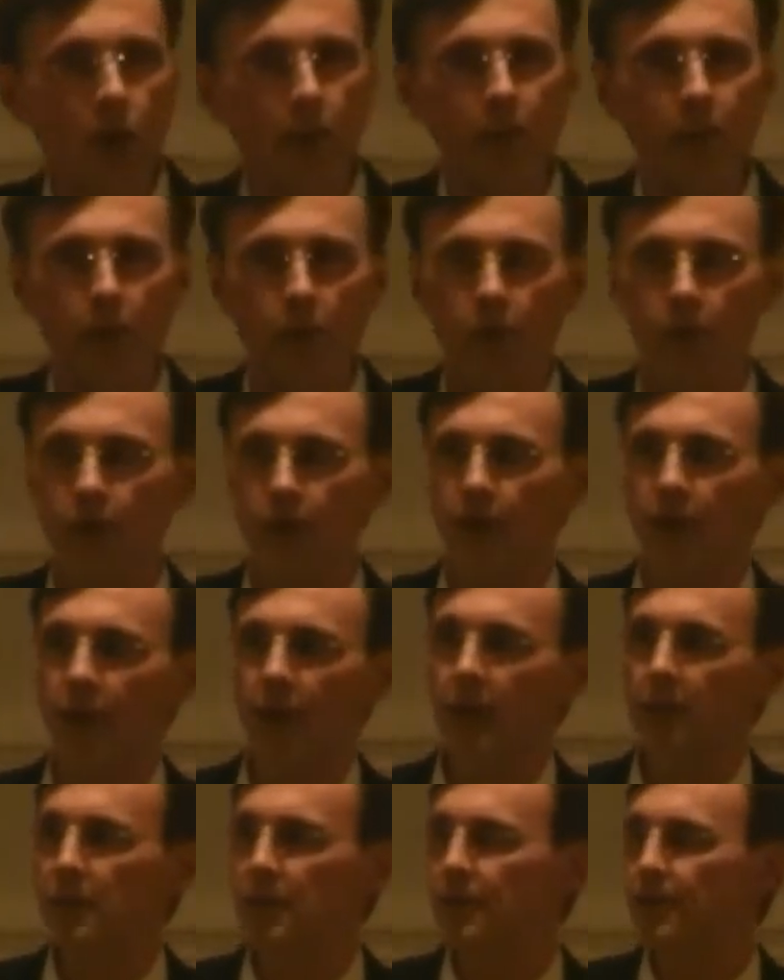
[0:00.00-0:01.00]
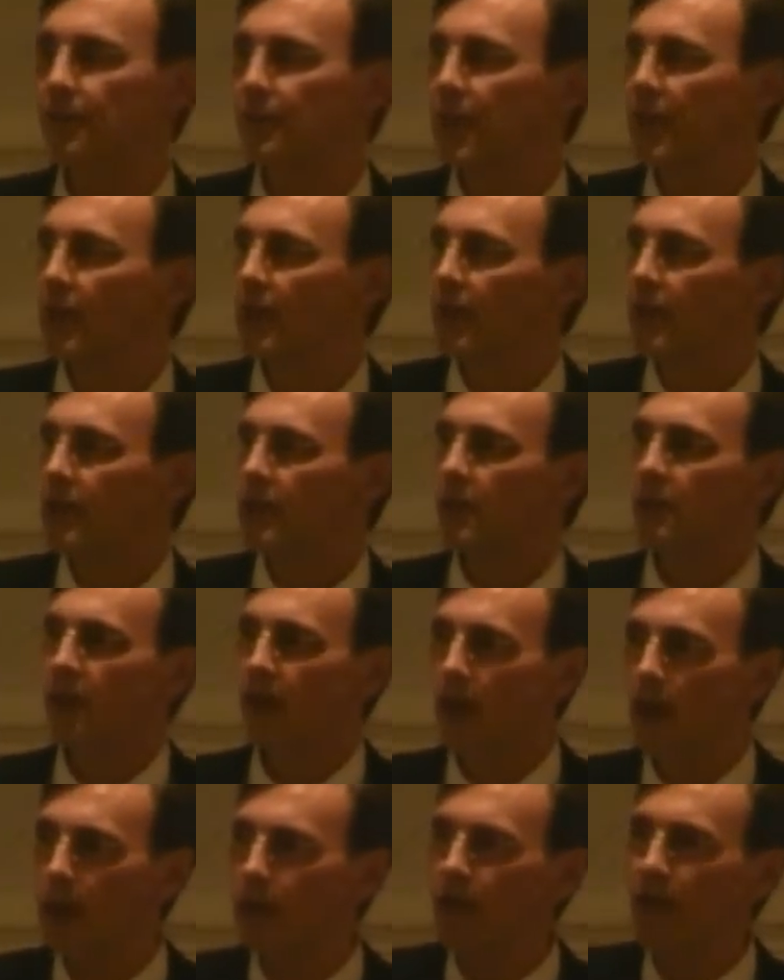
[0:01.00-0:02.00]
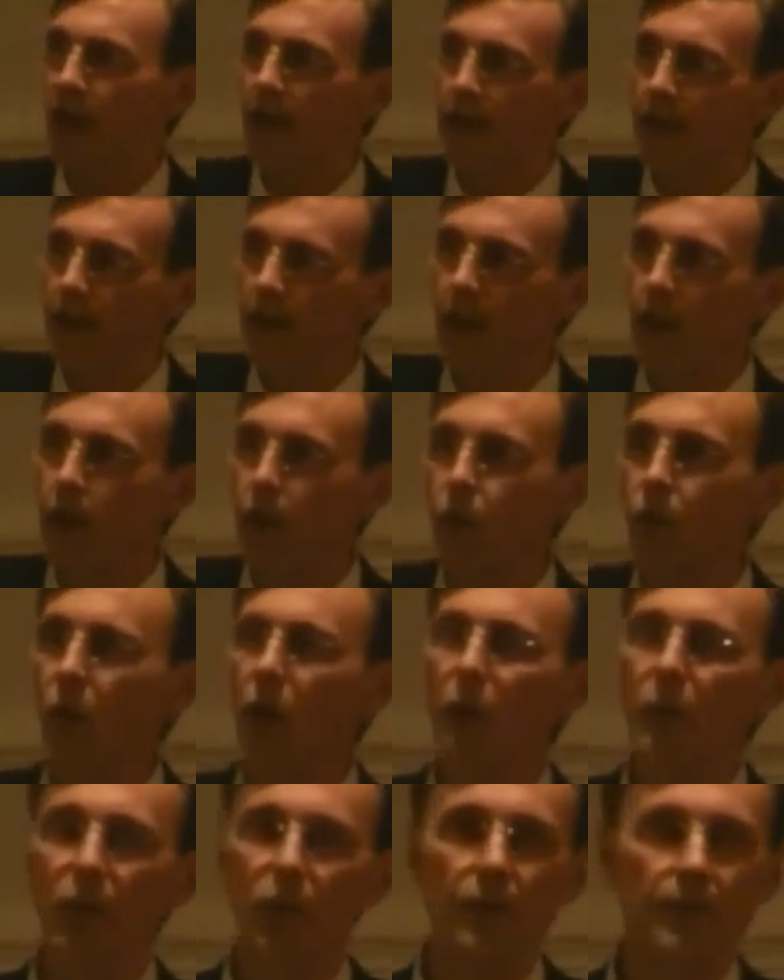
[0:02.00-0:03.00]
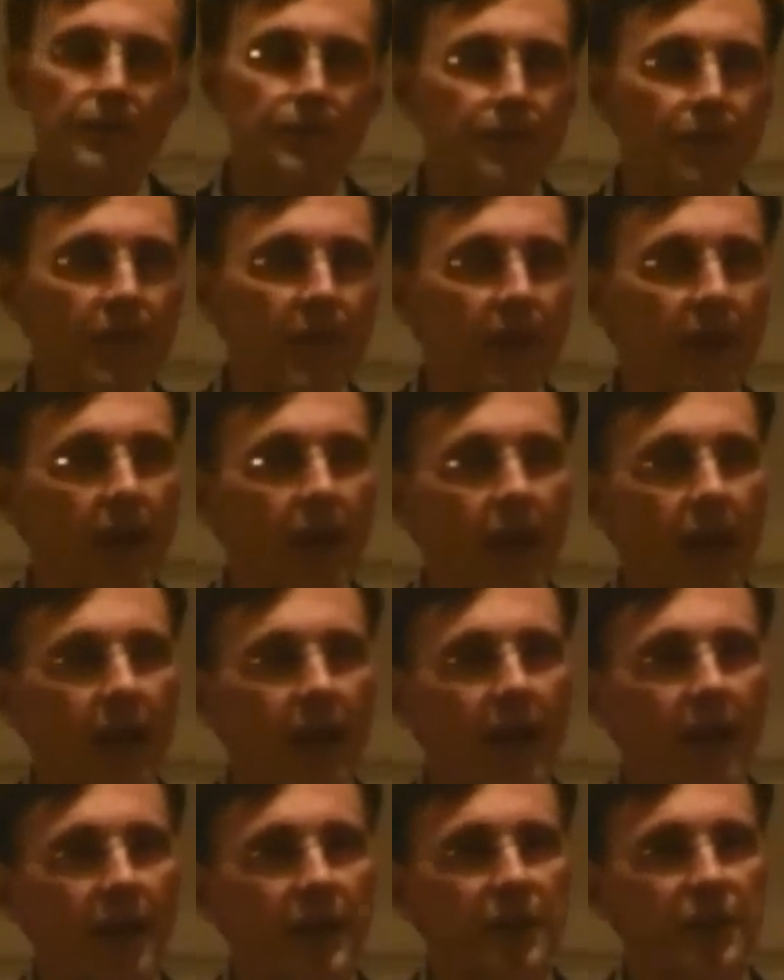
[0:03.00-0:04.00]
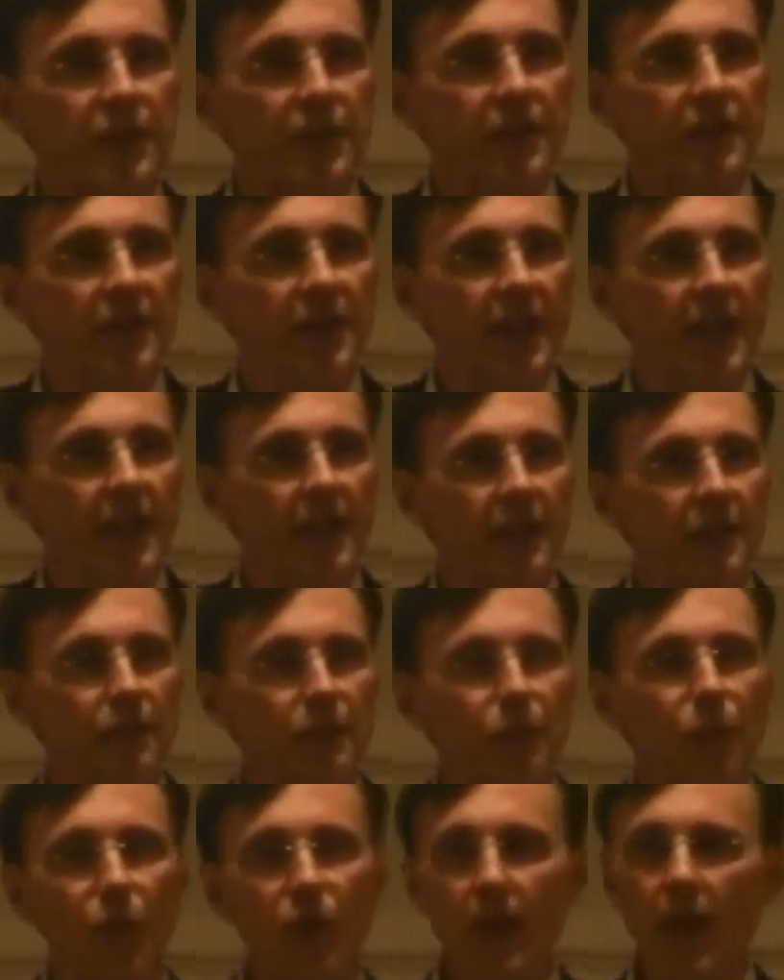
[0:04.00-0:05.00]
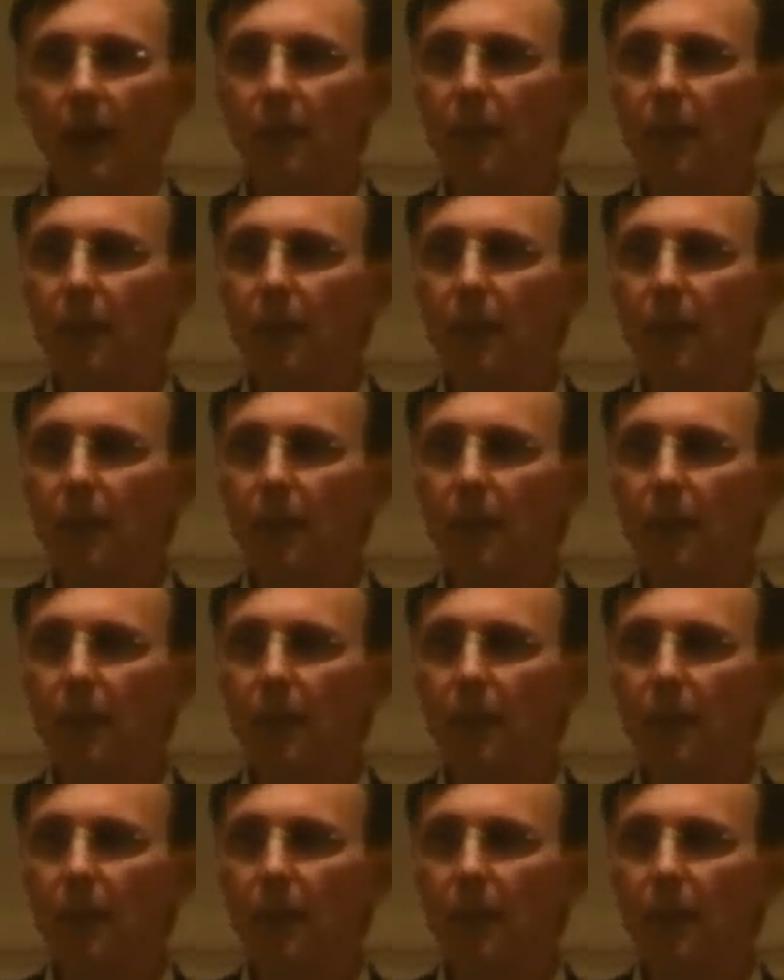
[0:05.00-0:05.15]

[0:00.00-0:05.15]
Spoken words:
Roper were their names, Tim Conrad and L. Roper. And they put